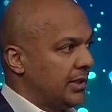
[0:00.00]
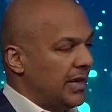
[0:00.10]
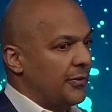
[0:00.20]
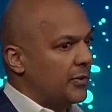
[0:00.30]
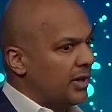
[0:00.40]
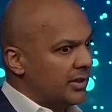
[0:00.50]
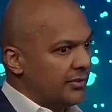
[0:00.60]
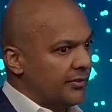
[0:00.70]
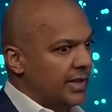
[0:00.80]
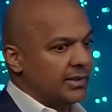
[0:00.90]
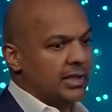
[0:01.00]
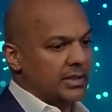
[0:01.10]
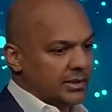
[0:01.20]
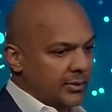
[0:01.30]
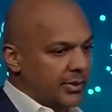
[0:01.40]
If they're on the fence, like
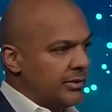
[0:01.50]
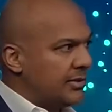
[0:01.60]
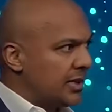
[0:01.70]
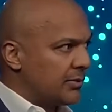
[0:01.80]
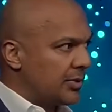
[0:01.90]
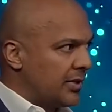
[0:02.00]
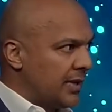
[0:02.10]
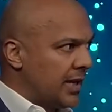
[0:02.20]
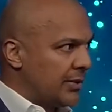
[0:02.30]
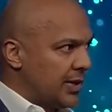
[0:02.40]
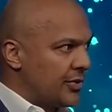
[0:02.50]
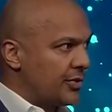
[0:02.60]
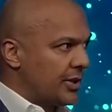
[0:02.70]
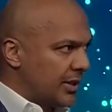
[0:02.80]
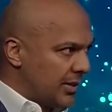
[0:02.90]
let's say we do a temporary evaluation,
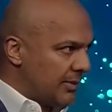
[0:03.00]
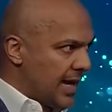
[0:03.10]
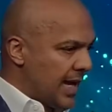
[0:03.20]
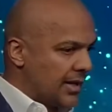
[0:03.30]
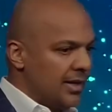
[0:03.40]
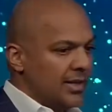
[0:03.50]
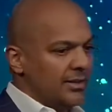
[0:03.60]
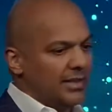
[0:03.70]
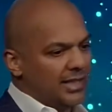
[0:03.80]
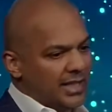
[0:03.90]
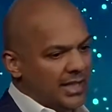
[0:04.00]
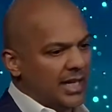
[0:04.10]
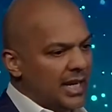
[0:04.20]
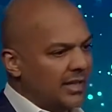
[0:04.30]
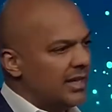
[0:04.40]
they come back like, yeah,
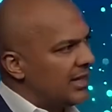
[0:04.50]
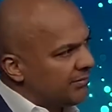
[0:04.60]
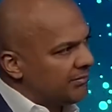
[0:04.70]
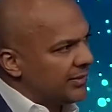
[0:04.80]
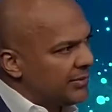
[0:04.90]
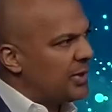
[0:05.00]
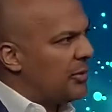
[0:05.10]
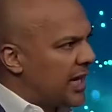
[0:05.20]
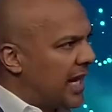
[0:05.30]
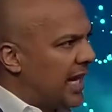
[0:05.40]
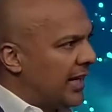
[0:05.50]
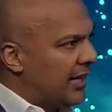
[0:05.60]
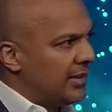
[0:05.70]
it was okay.